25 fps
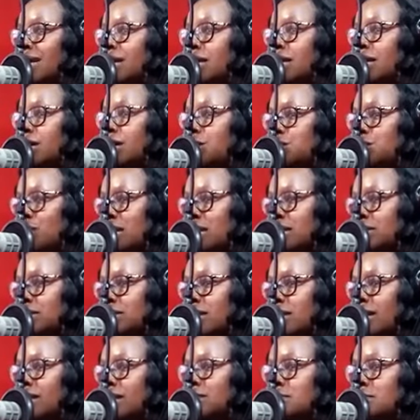
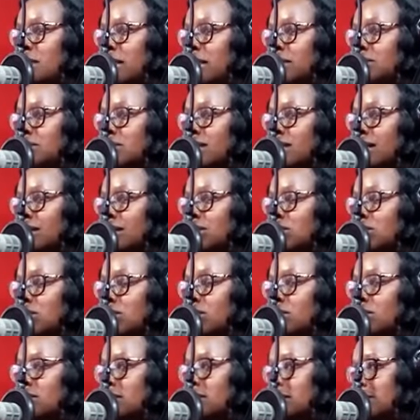Idris explains that
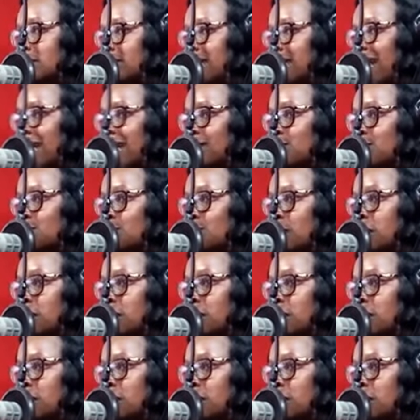the success